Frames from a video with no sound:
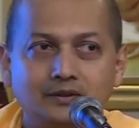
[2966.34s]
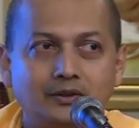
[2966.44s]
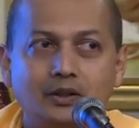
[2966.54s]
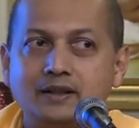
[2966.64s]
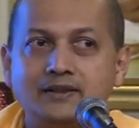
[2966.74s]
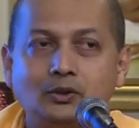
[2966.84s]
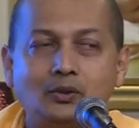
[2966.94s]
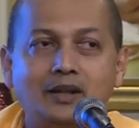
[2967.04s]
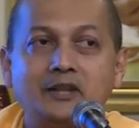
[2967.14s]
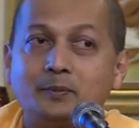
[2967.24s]
Not easy to
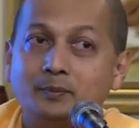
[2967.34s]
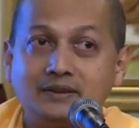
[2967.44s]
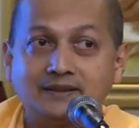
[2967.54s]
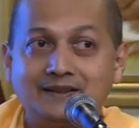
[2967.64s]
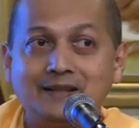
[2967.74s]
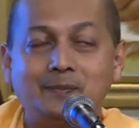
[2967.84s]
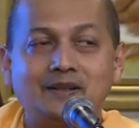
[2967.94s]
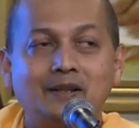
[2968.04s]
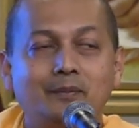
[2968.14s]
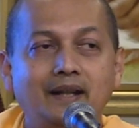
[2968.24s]
grasp, but just keep
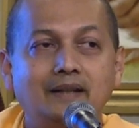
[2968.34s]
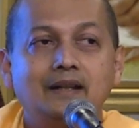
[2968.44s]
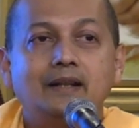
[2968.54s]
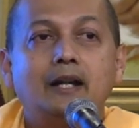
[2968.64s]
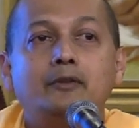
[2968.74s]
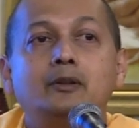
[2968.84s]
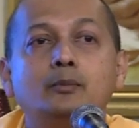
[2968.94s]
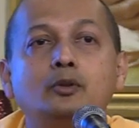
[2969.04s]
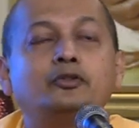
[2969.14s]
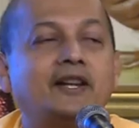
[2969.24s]
it in mind. Now we'll
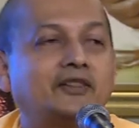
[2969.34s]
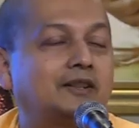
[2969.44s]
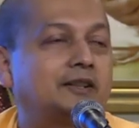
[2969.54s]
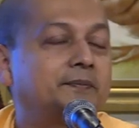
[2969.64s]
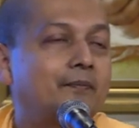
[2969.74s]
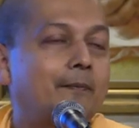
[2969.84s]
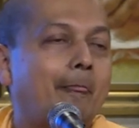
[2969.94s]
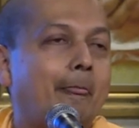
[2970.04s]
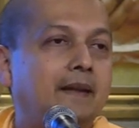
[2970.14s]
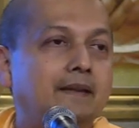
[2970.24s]
move faster.
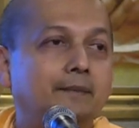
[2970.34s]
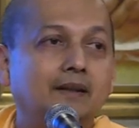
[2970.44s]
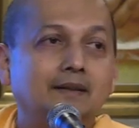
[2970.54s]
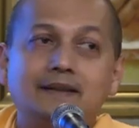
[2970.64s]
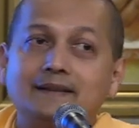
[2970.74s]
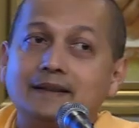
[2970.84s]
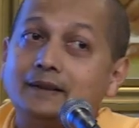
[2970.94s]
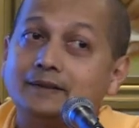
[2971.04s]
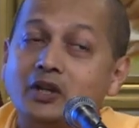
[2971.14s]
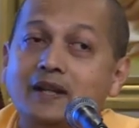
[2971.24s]
Here, there's
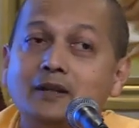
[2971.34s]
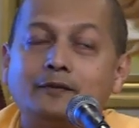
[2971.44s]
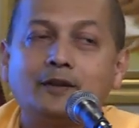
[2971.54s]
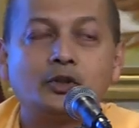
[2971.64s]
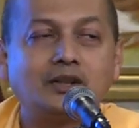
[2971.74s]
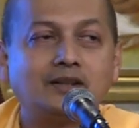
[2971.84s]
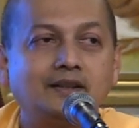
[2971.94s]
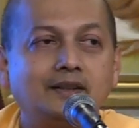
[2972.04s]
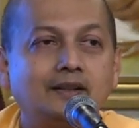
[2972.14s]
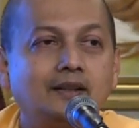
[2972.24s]
a chain of logic
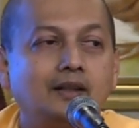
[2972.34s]
here.